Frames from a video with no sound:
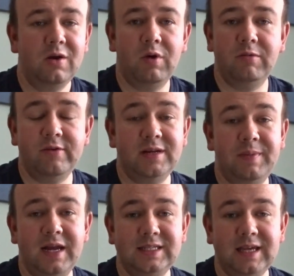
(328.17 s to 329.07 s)
when we're only
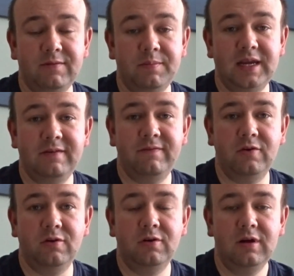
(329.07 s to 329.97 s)
paying 7p
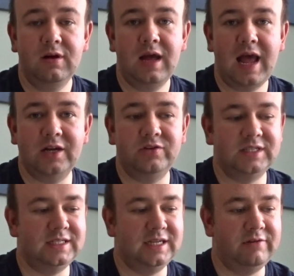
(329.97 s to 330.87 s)
for
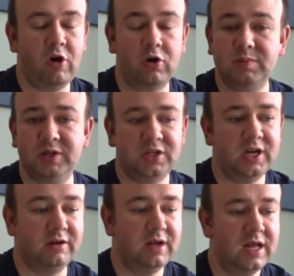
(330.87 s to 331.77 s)
electricity through Octopus
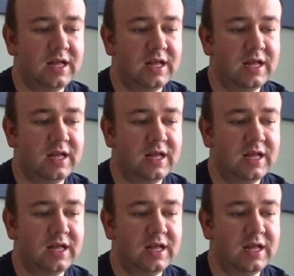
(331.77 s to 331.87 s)
Go.